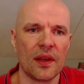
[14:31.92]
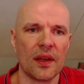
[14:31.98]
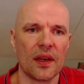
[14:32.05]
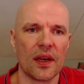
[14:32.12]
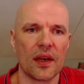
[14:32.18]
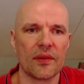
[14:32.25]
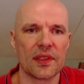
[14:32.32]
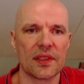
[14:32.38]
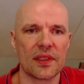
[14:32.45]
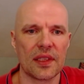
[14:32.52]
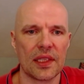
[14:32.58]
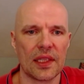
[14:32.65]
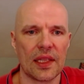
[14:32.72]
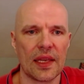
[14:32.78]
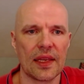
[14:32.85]
I was
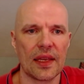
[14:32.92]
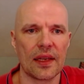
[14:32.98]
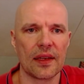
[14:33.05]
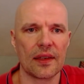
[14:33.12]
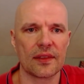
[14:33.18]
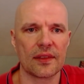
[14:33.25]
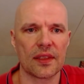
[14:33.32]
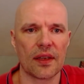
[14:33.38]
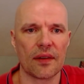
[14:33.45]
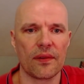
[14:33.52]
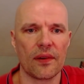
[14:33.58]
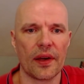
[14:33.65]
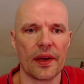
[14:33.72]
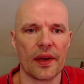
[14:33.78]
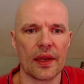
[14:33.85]
thinking stuff
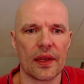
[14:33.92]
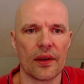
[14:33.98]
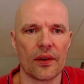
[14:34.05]
like